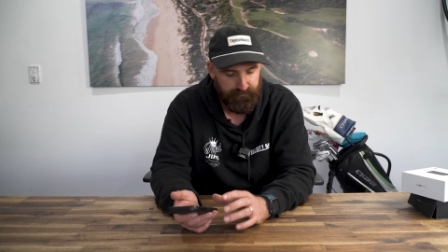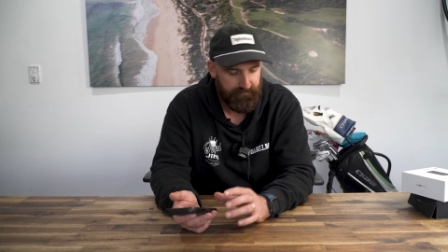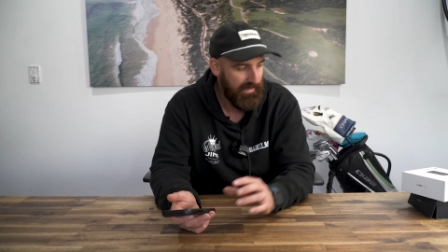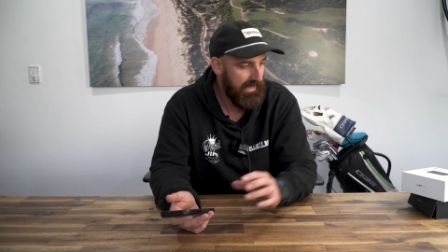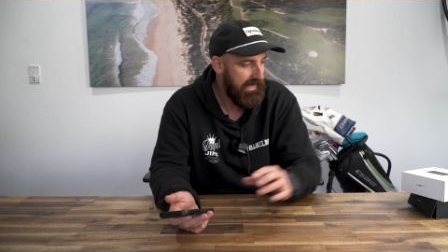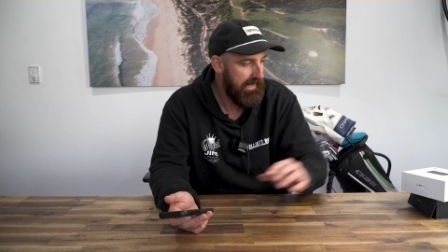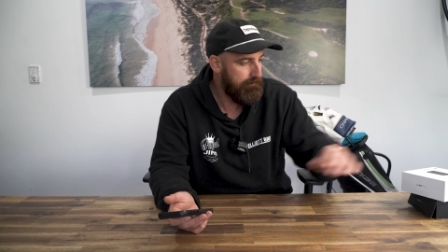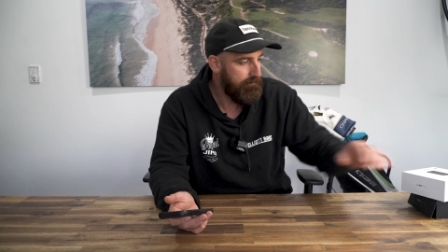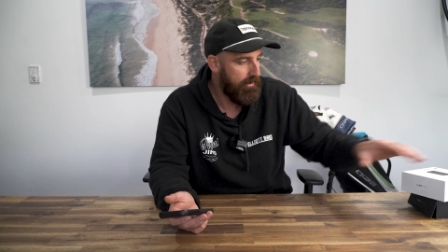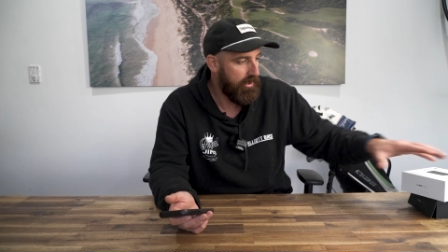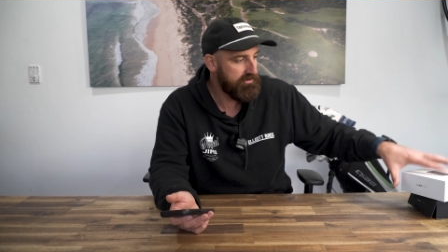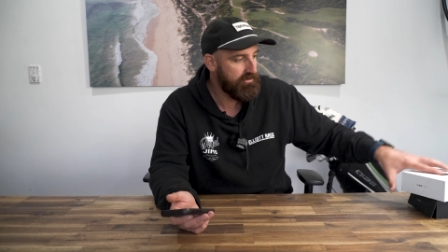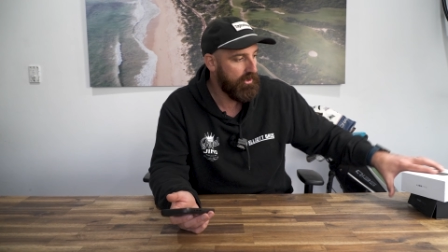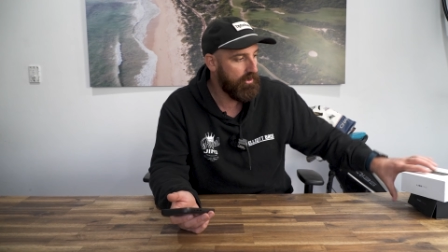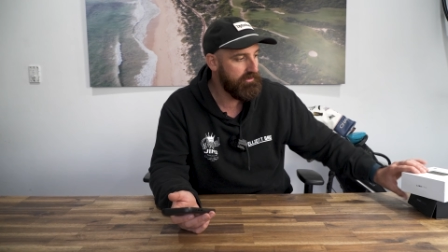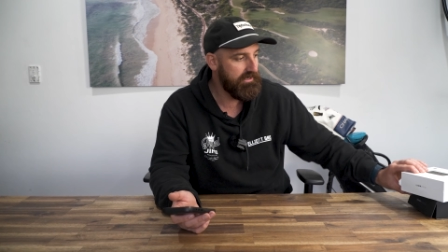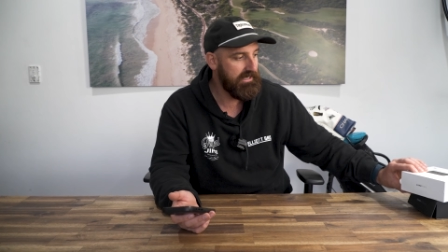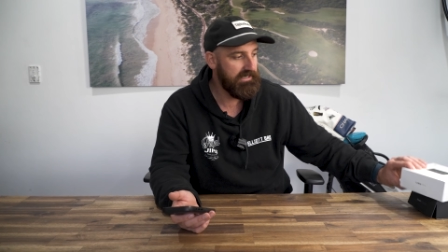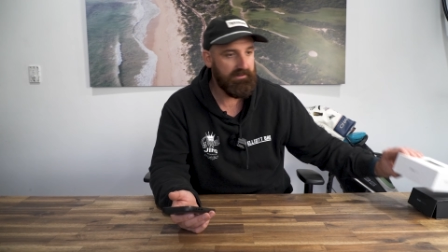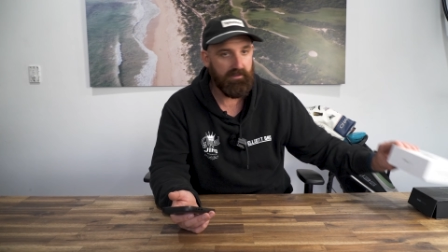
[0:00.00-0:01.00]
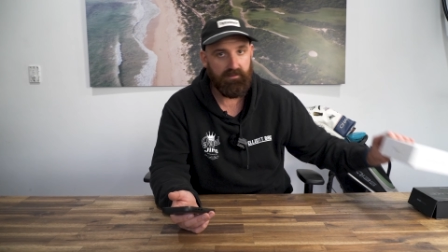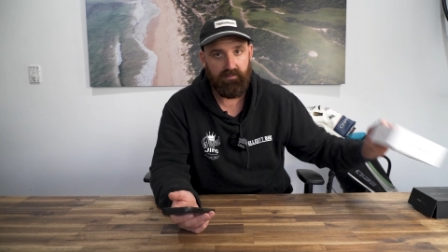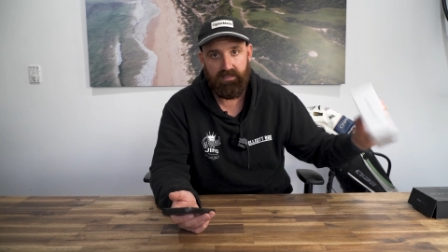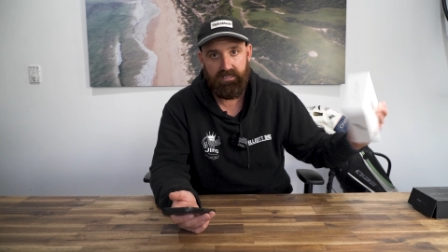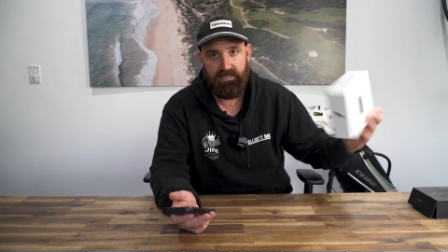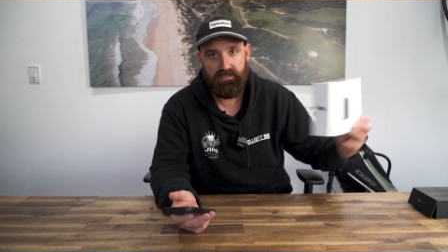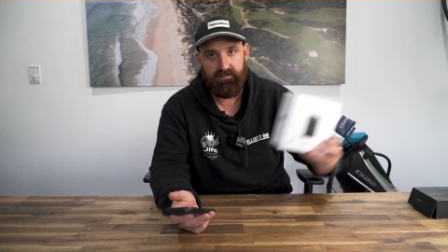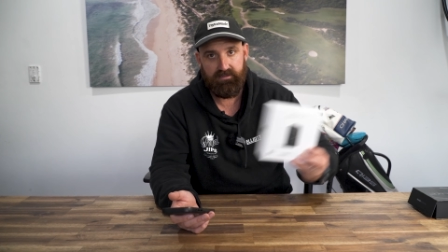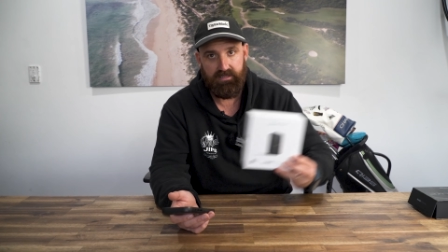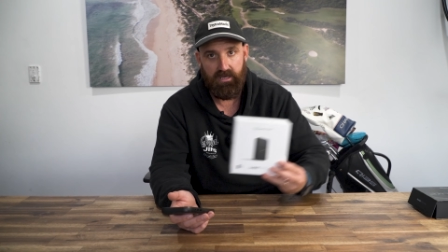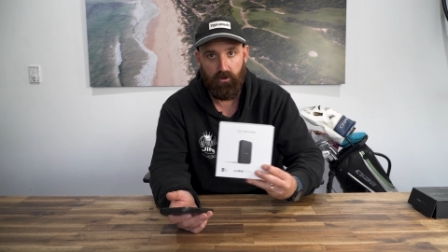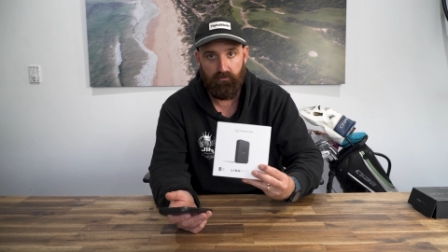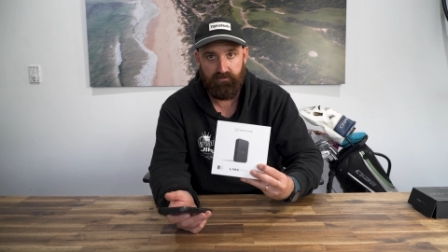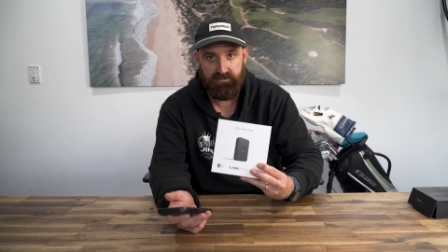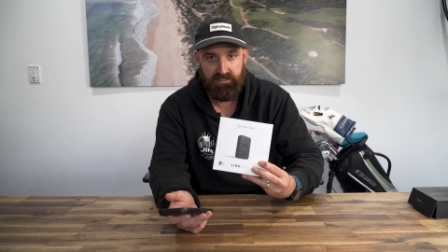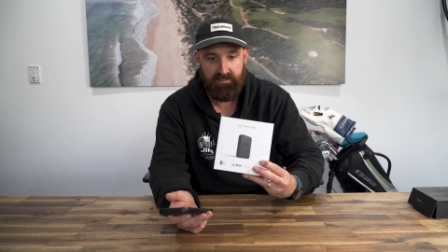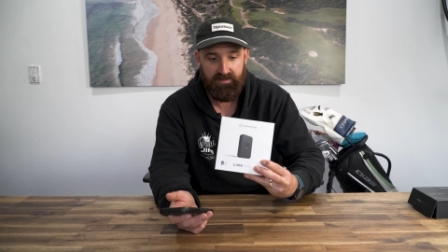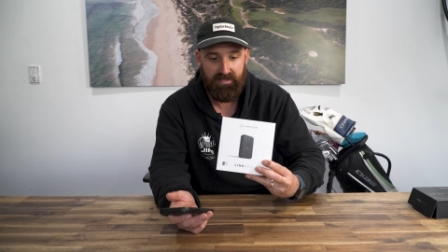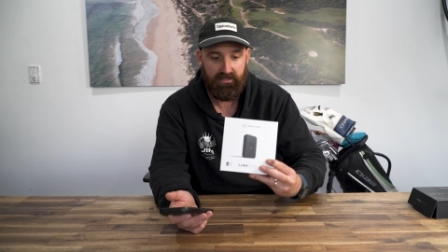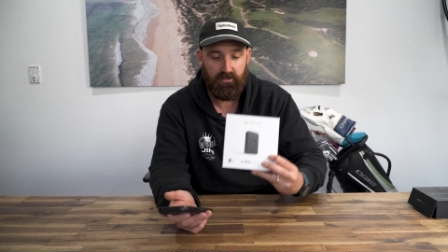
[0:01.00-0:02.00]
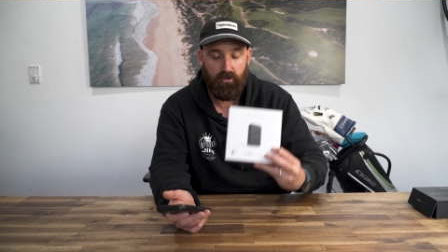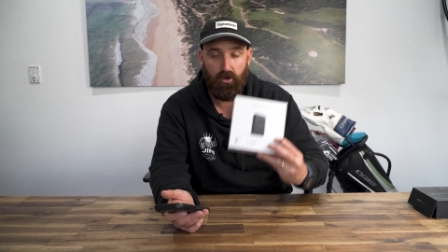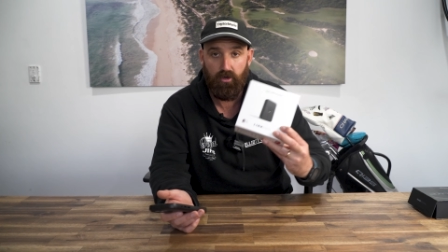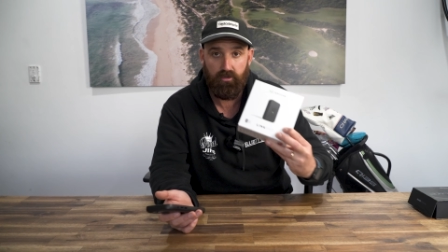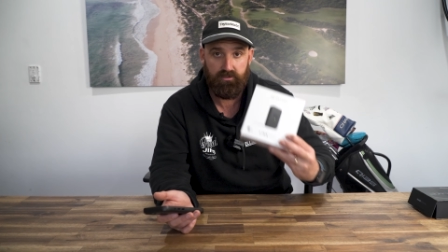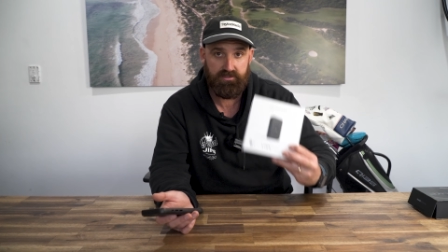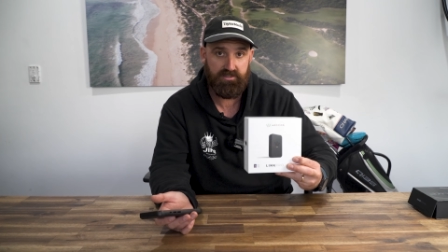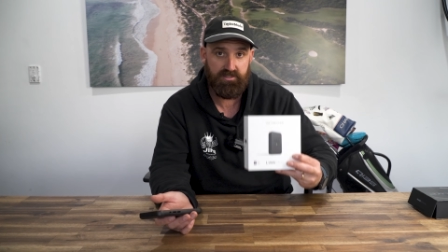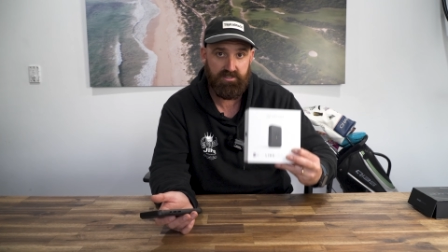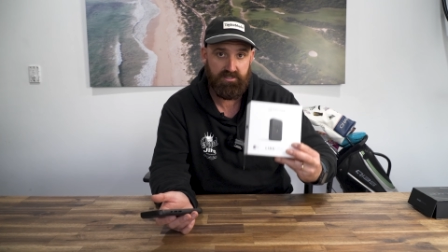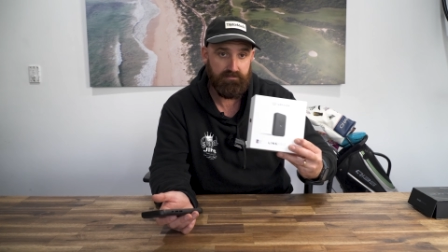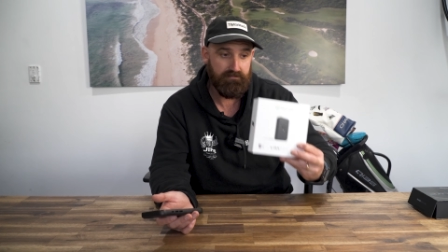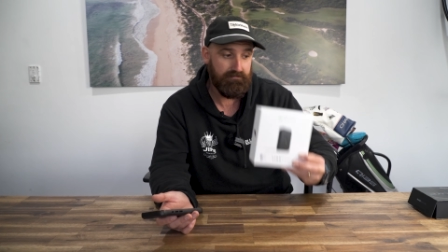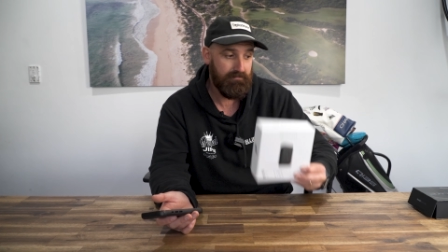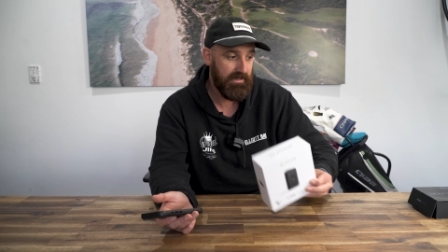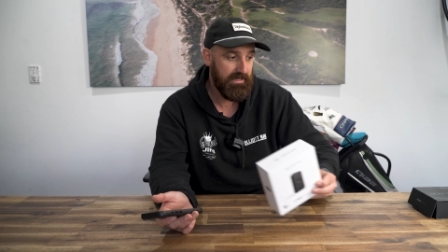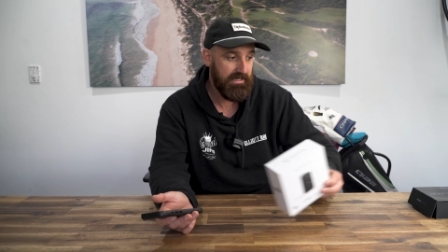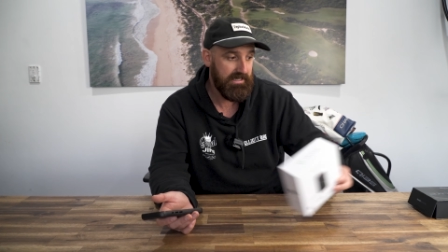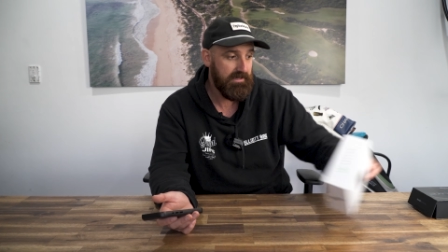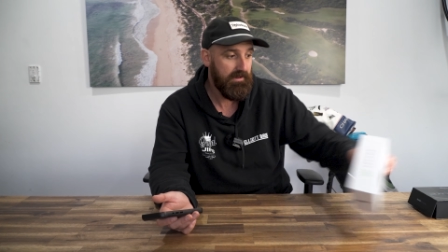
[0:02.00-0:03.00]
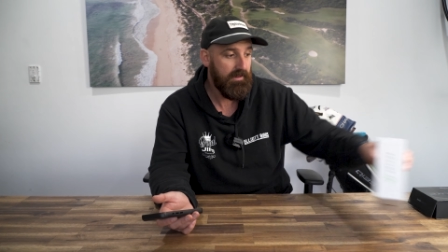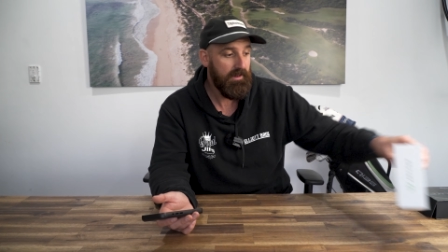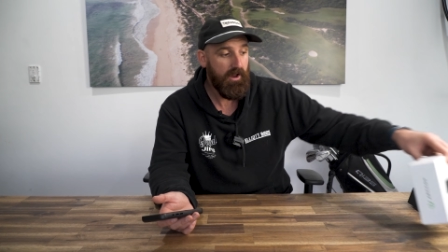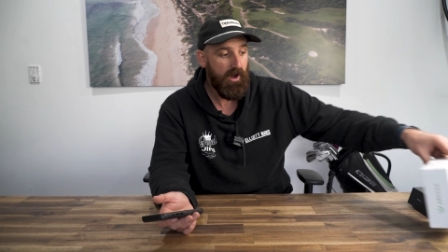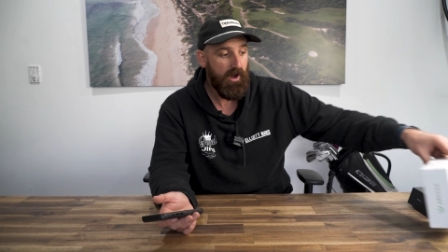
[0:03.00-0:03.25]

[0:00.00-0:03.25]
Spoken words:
I don't need the link. Now, obviously that costs money.